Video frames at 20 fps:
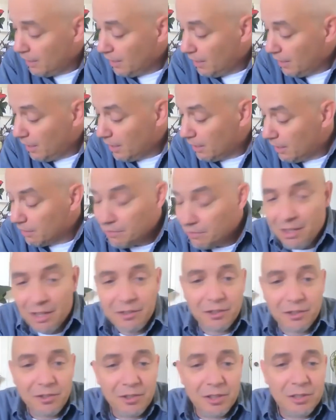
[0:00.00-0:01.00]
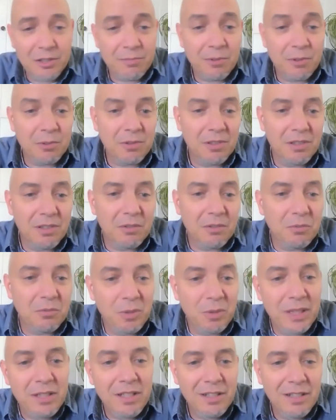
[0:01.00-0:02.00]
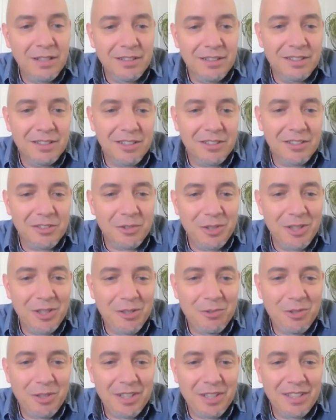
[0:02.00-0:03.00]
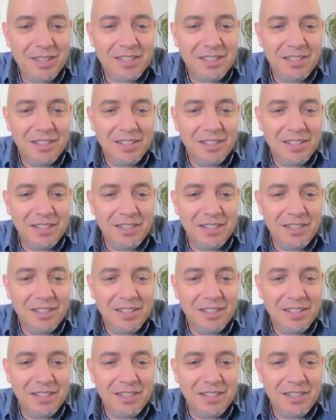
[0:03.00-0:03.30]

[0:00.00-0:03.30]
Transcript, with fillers: Uh, Dr. Christopher Widga is also here with us